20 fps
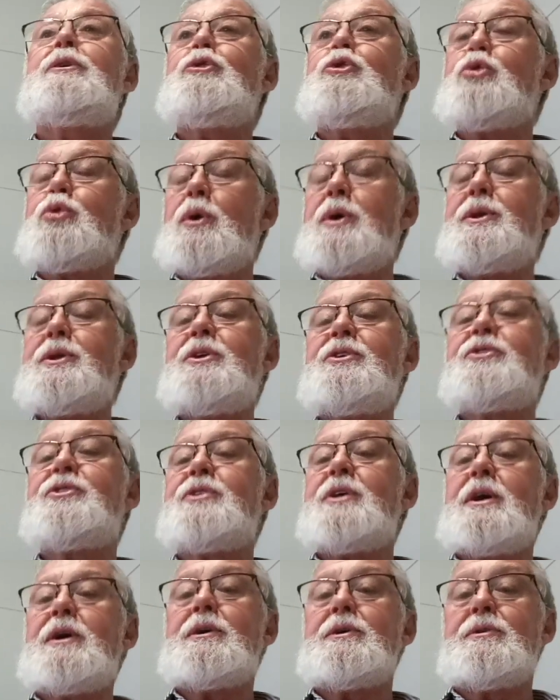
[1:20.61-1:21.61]
20
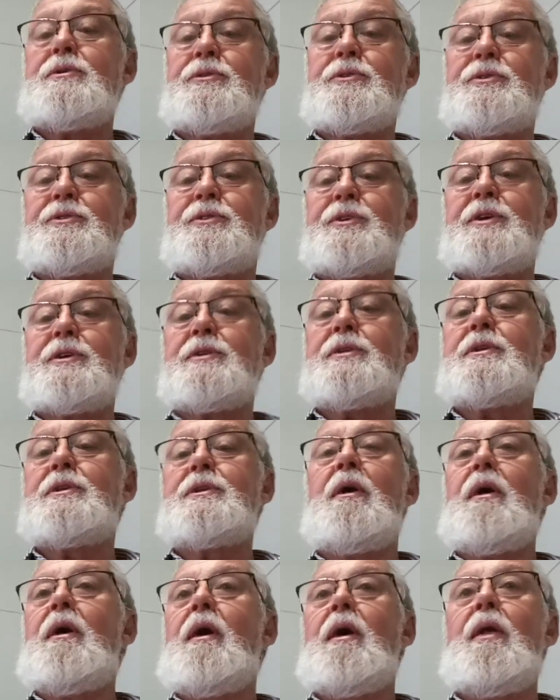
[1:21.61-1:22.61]
seconds that
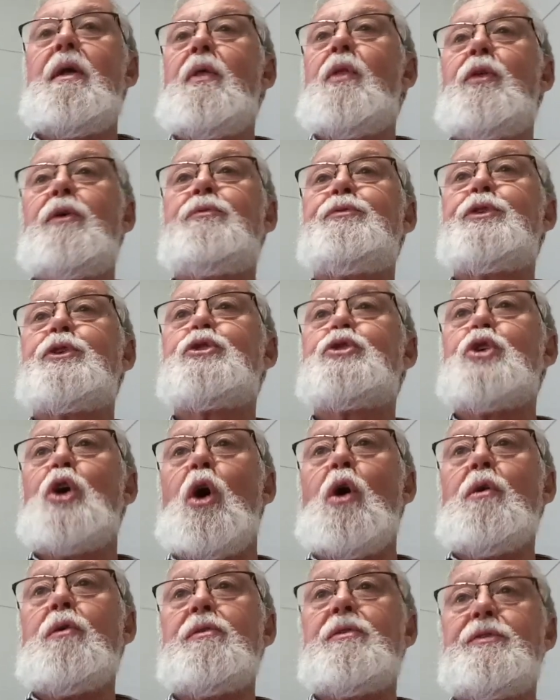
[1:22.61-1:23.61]
the
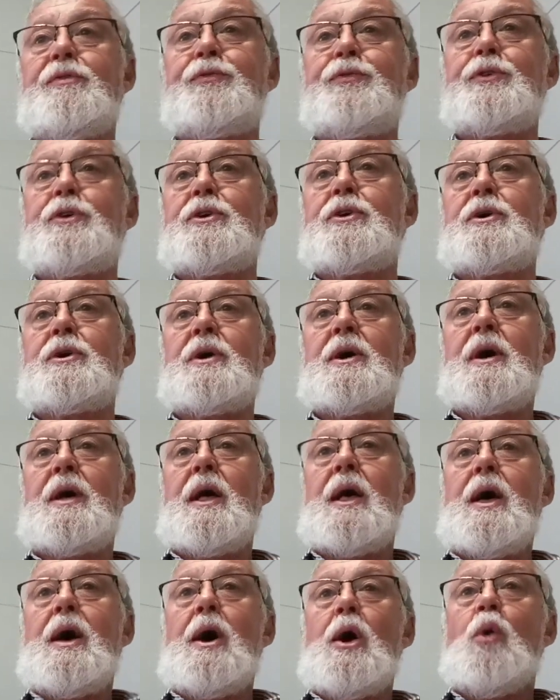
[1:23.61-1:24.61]
photographer
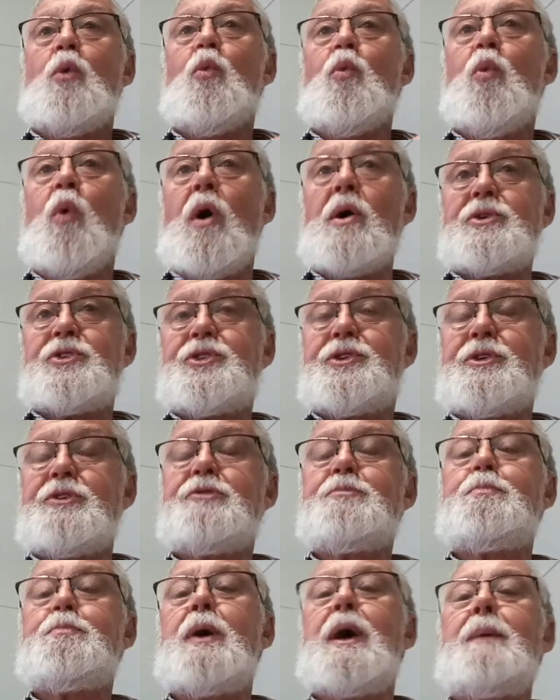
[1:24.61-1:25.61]
watched
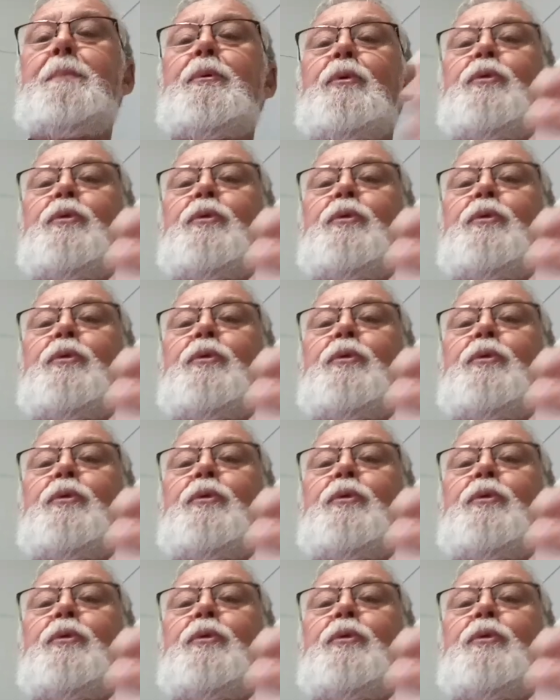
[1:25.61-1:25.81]
as people